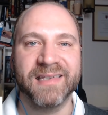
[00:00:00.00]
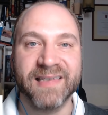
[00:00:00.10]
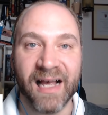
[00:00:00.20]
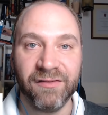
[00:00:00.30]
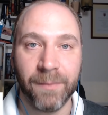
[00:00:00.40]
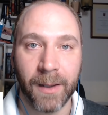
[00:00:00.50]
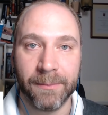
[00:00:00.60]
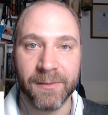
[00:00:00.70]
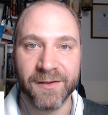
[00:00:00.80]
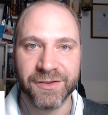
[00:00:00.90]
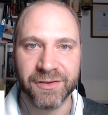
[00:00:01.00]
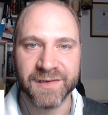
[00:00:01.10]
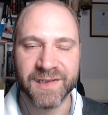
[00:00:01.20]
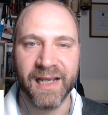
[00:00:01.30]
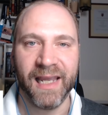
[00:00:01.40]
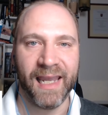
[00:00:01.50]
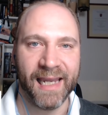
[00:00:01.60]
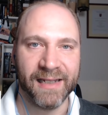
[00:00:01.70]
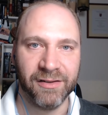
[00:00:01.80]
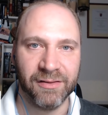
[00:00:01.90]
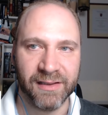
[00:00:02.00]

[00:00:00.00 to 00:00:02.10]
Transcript: self-publishers in